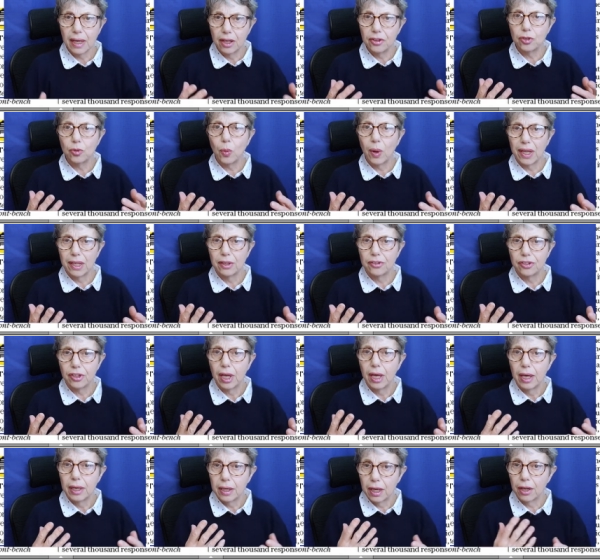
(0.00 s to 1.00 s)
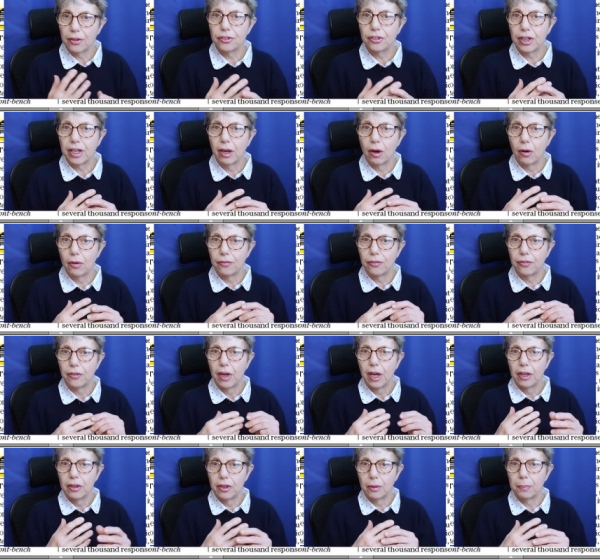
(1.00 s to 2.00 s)
as well as cutting
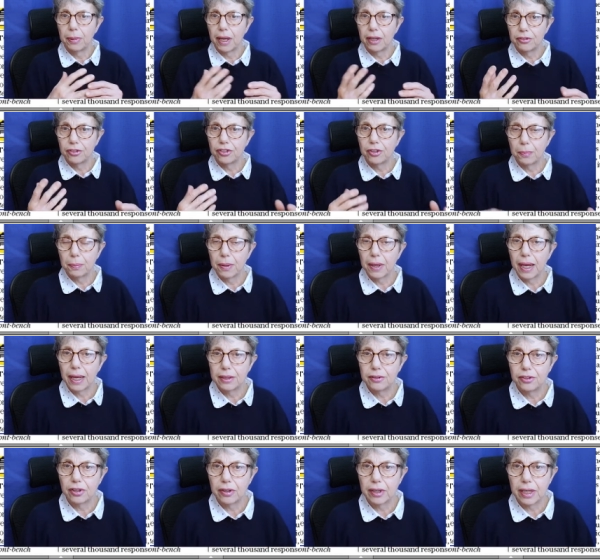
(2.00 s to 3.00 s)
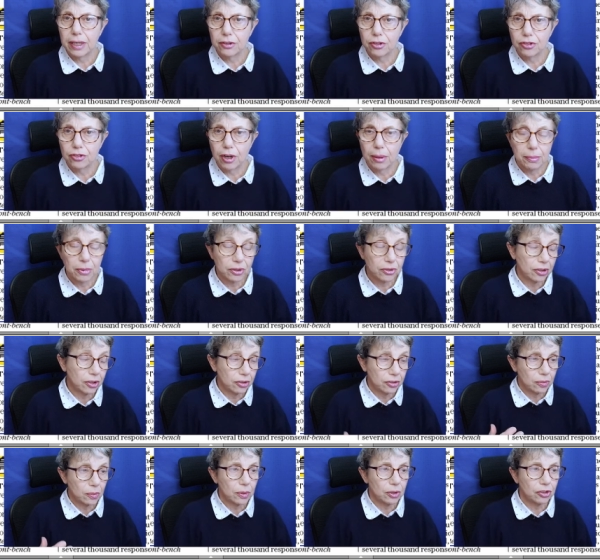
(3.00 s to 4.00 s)
off the blood supply to the
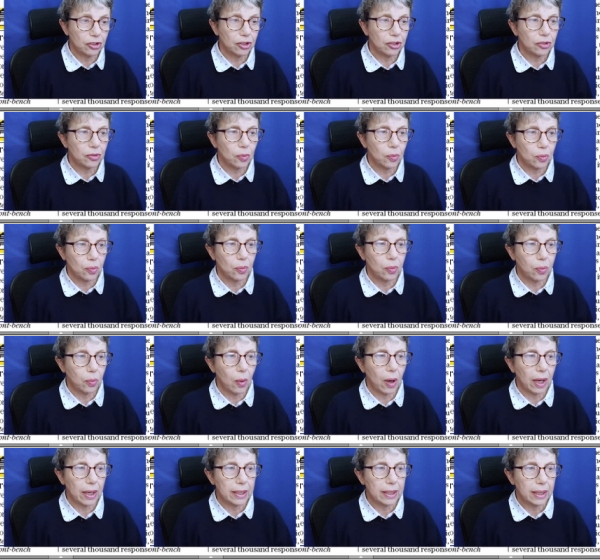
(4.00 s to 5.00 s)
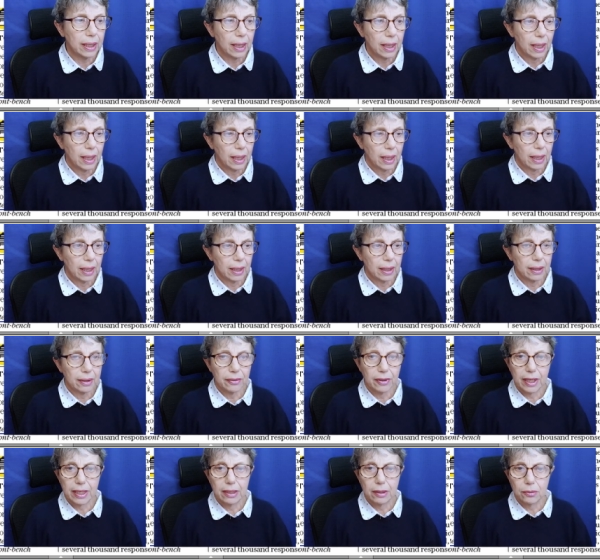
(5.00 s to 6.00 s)
extremities, which is why uh,
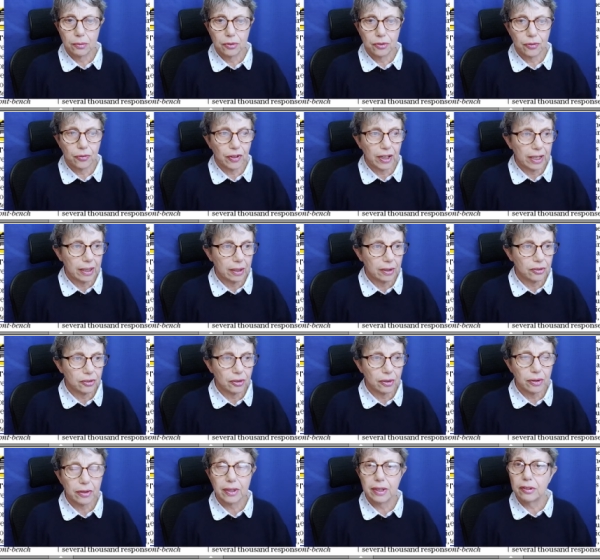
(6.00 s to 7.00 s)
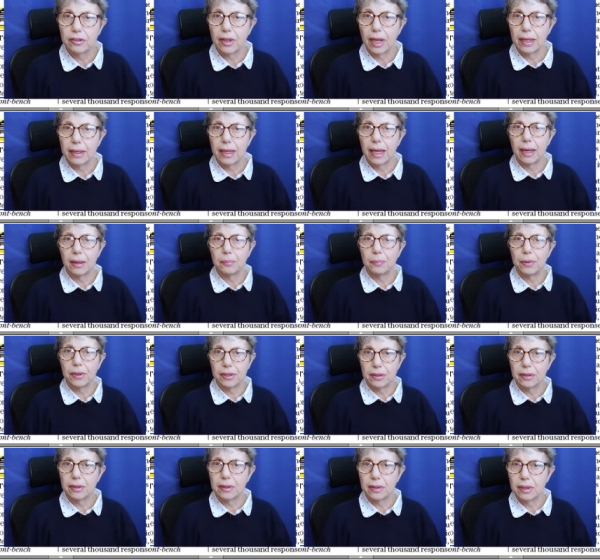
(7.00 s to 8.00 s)
they lose fingers and things like that.
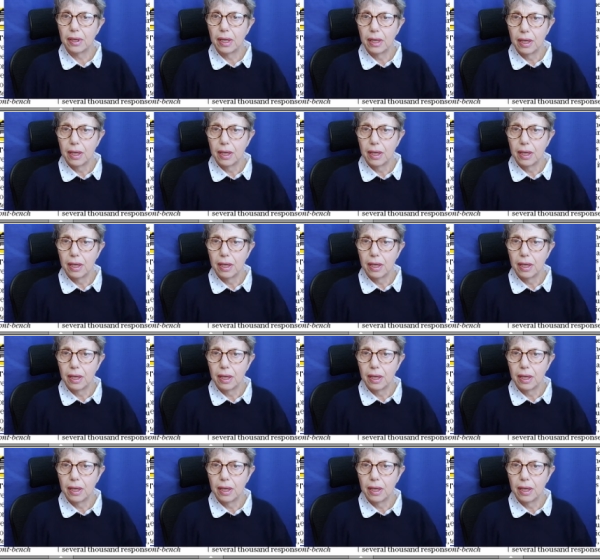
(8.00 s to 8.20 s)
But